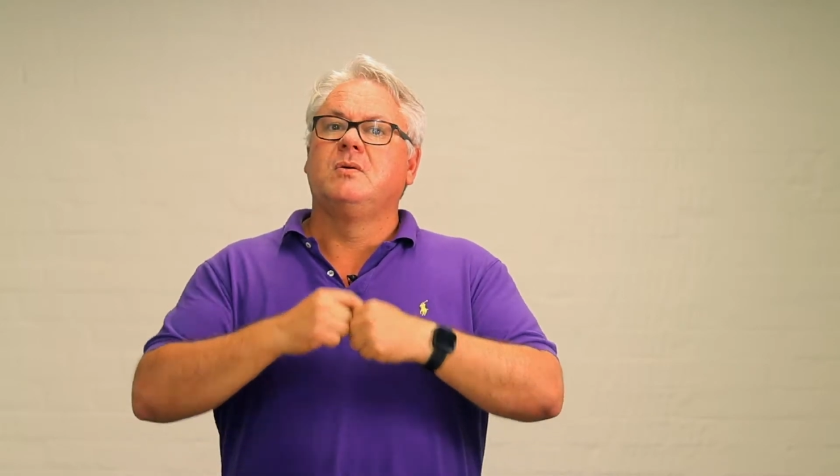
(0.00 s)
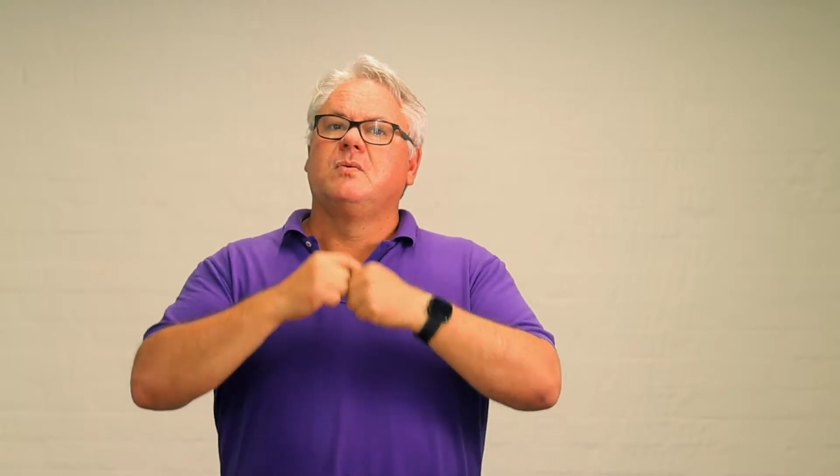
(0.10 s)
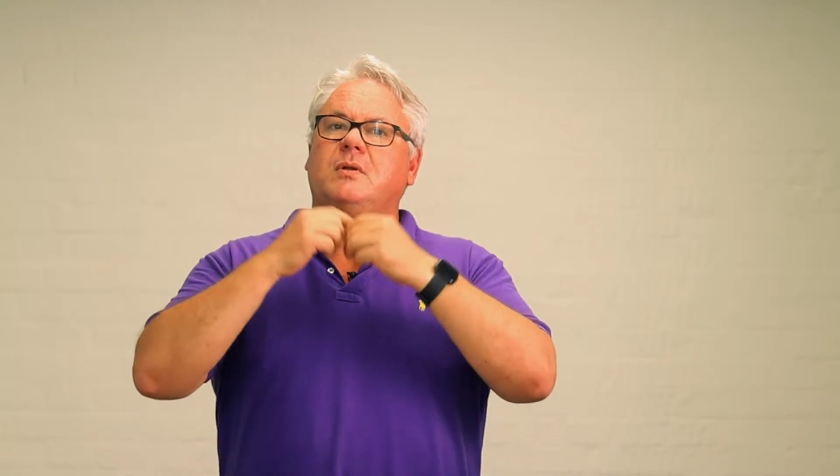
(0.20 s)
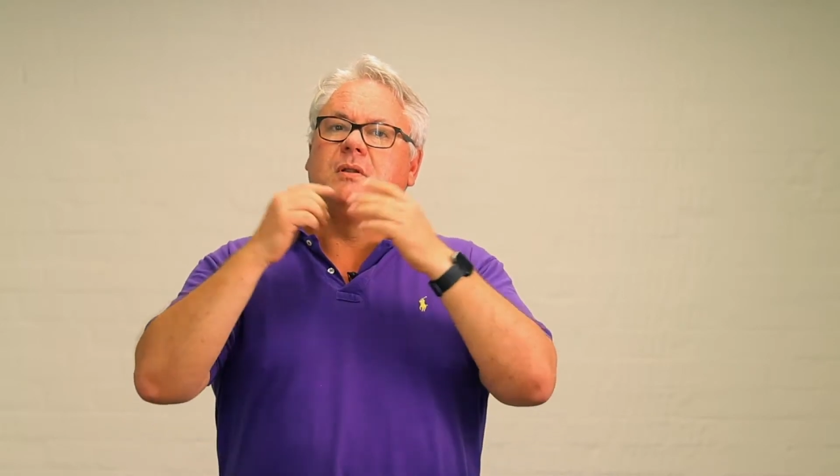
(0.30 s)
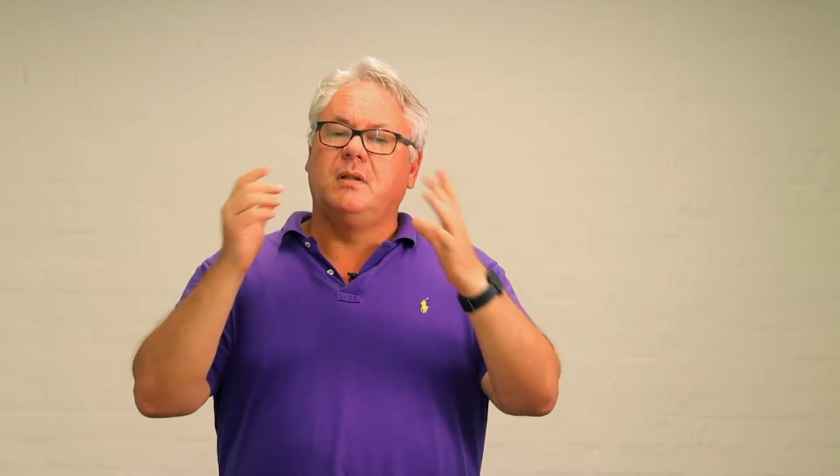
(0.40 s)

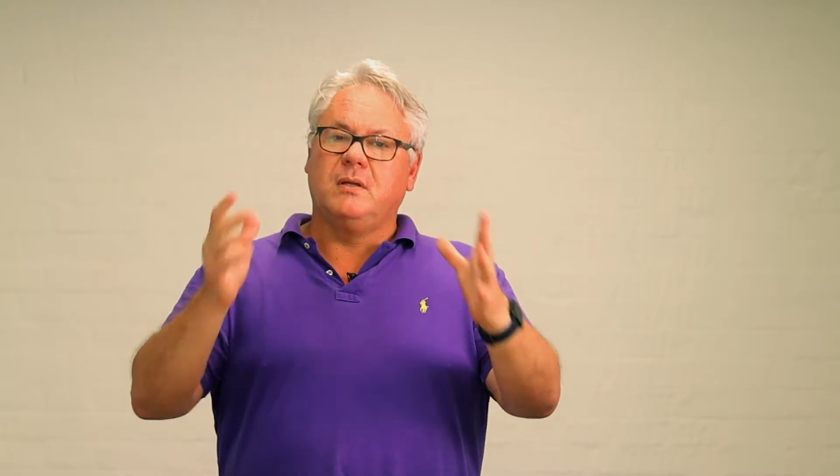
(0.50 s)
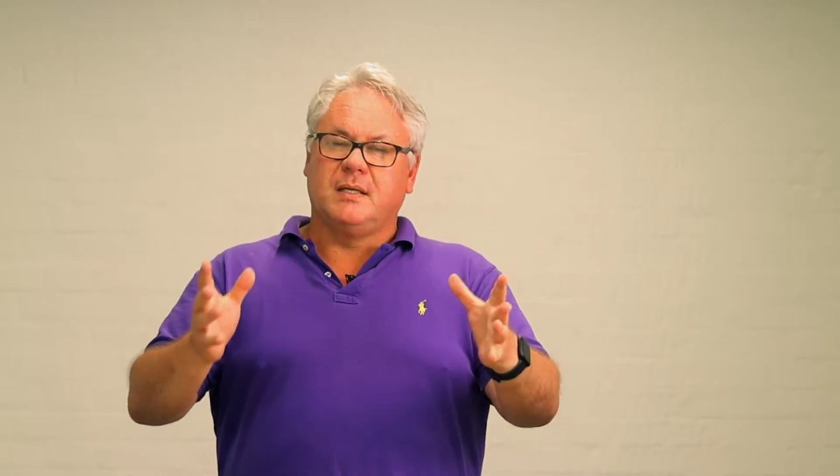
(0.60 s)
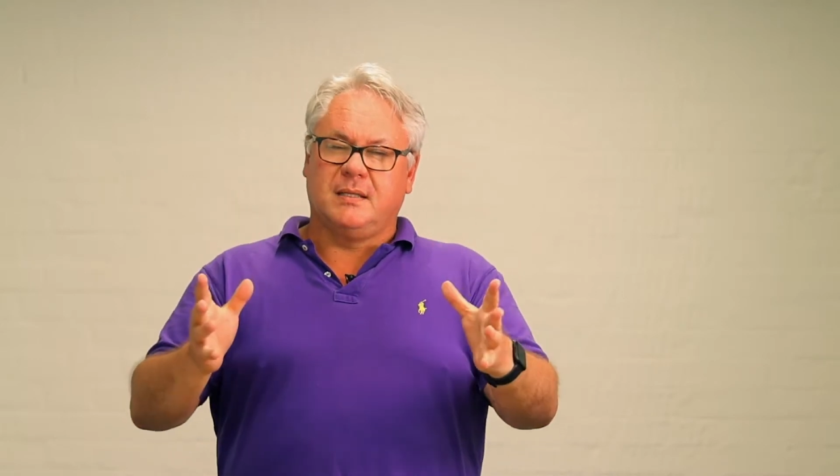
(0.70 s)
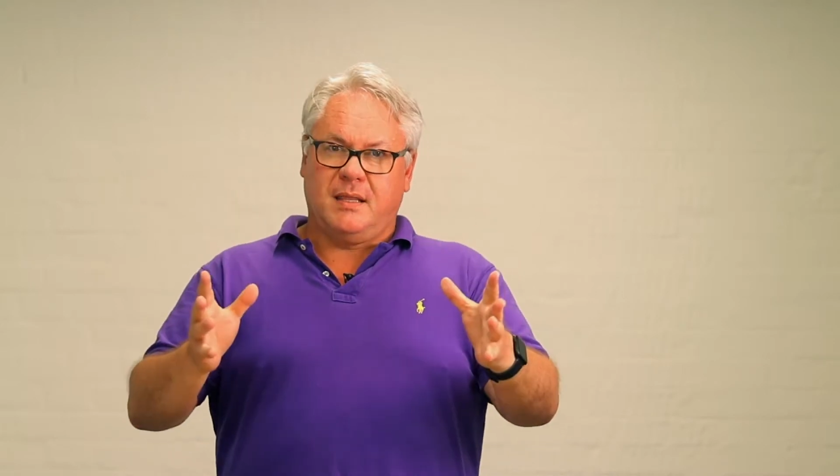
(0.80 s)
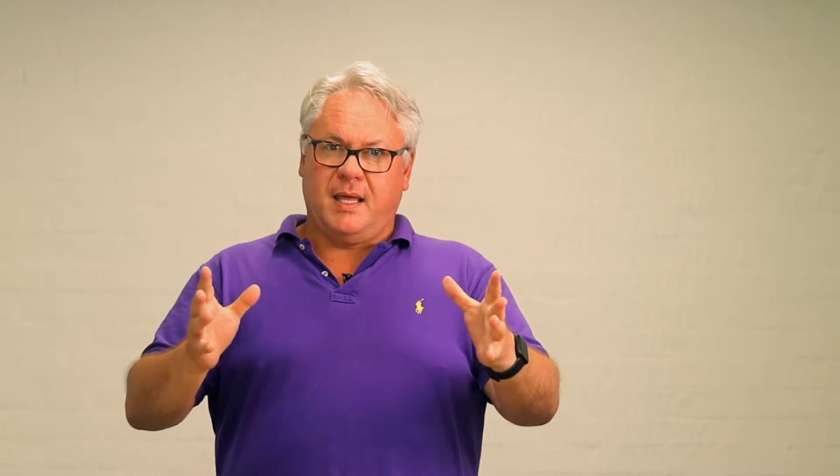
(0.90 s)
will look
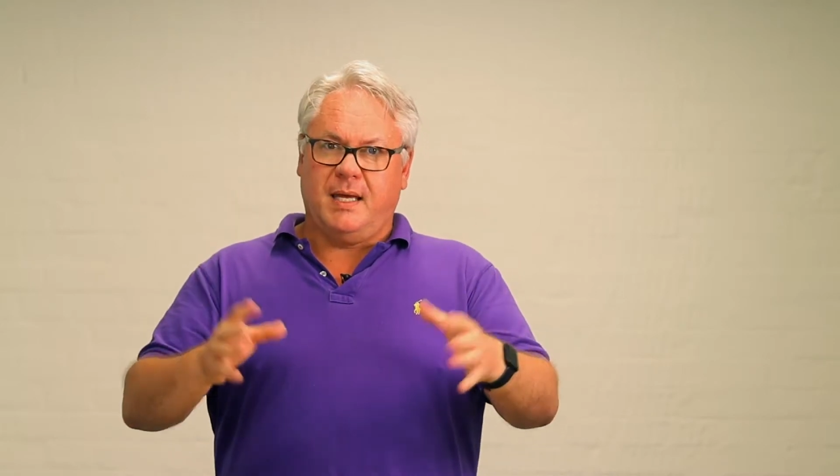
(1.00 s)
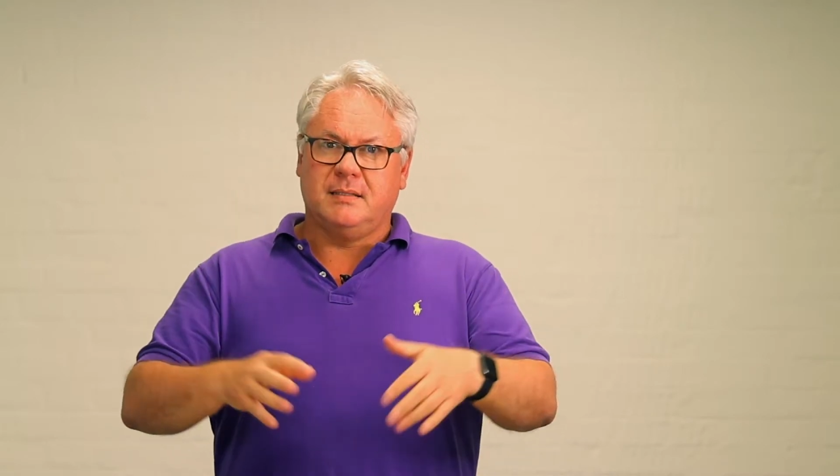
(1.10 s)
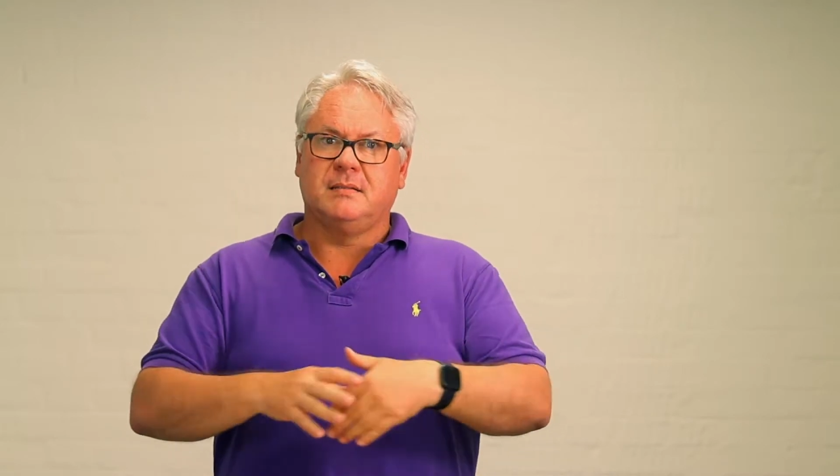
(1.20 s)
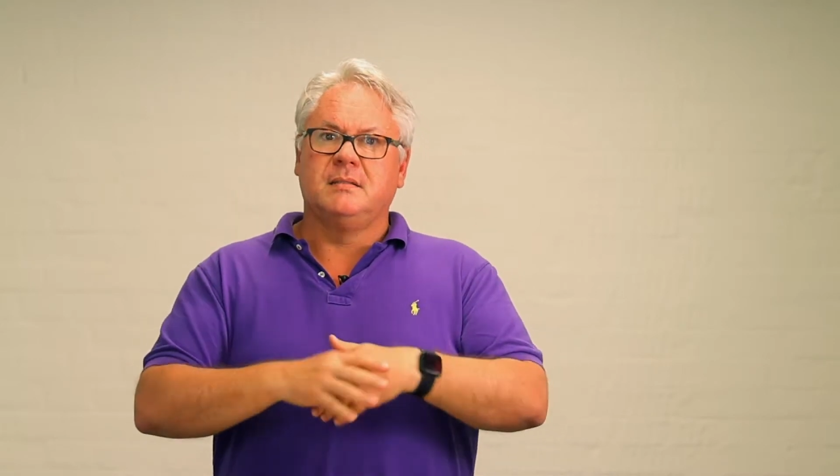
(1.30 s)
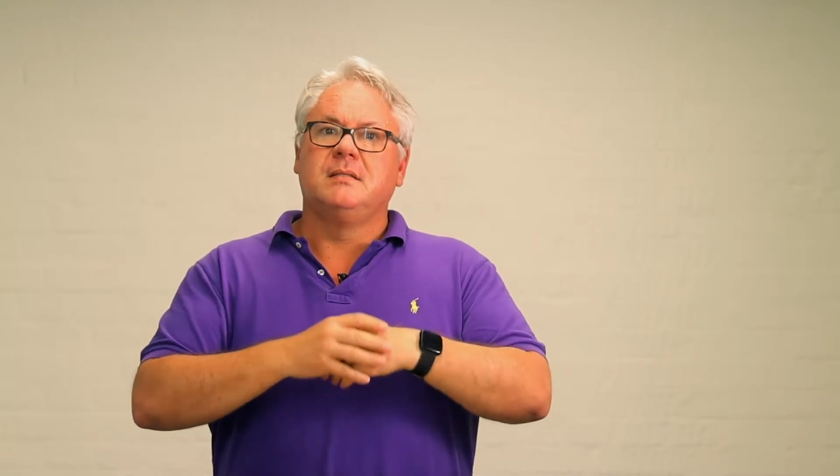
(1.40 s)
at that